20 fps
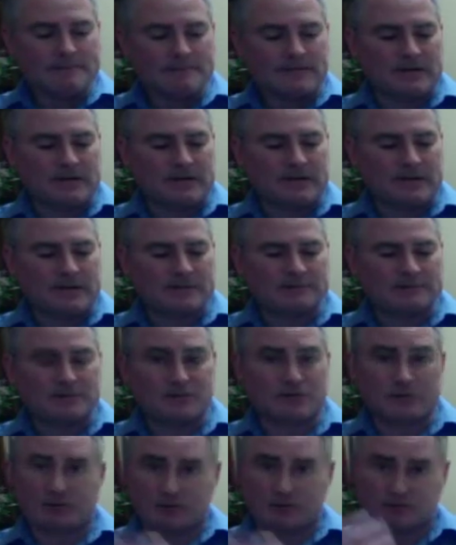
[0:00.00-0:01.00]

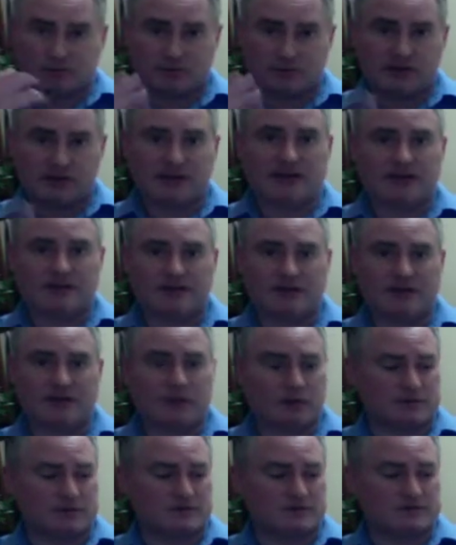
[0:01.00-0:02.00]
So I'm going to play the
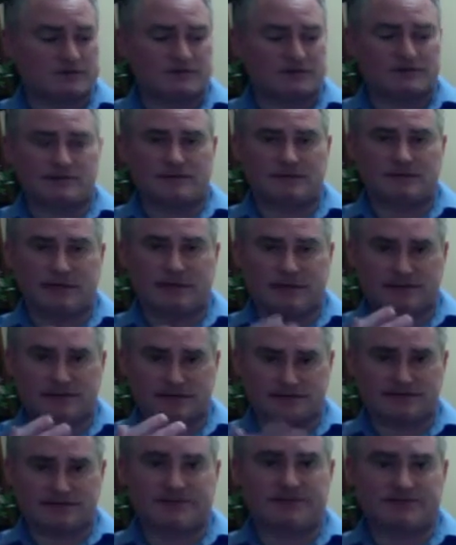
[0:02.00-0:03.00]
notes that
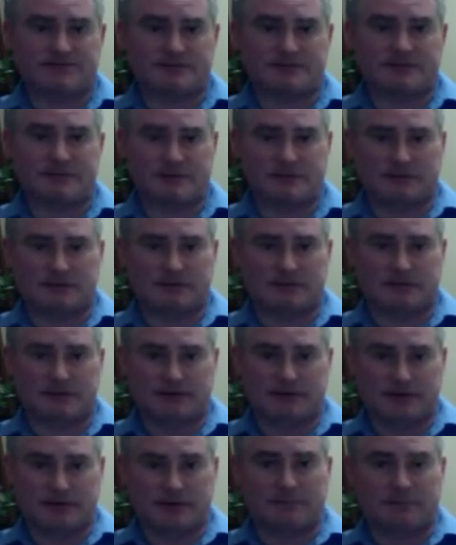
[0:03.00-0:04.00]
this instrument
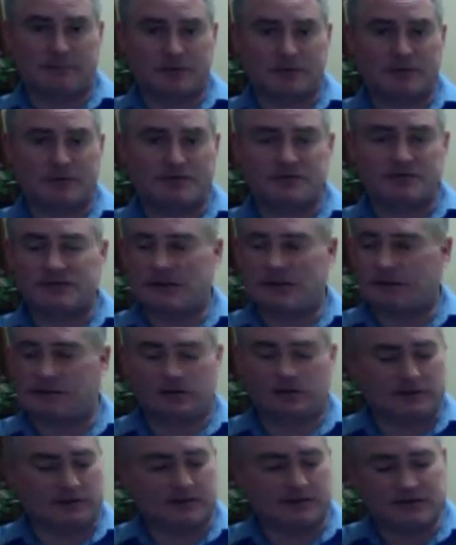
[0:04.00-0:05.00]
can produce. Now,
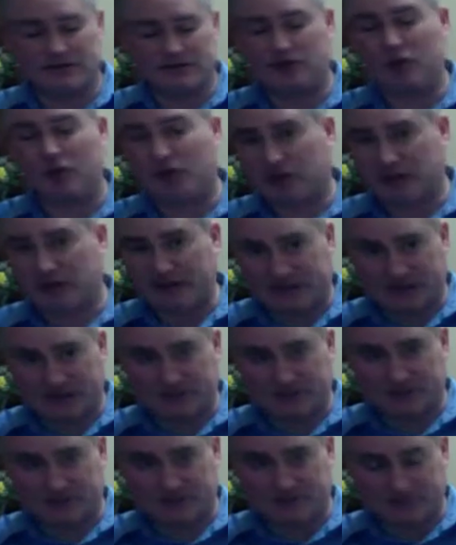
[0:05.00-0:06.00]
it doesn't look like
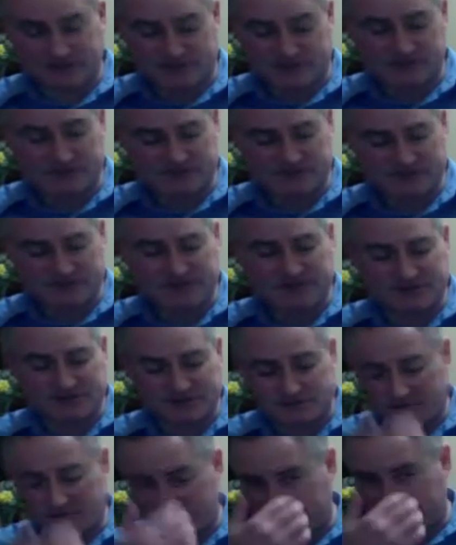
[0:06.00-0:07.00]
a shepherd's
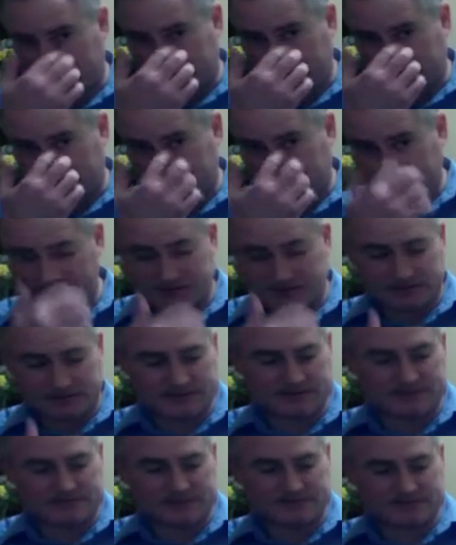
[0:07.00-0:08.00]
instrument, but it
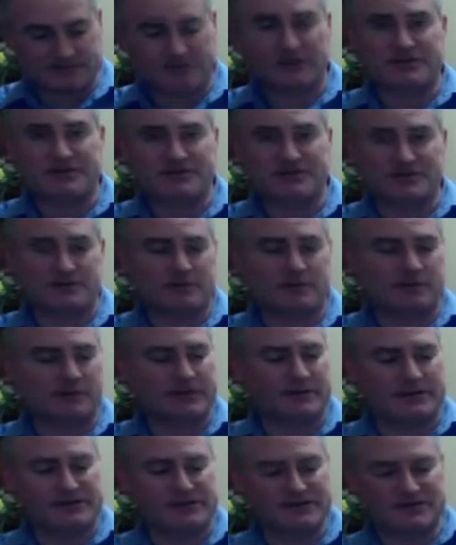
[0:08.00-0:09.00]
actually is very similar
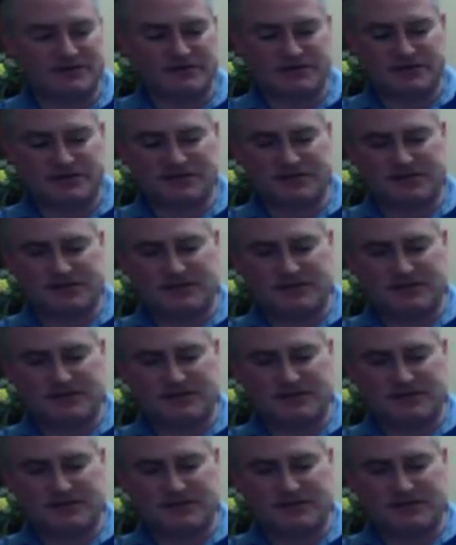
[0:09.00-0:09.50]
because it's just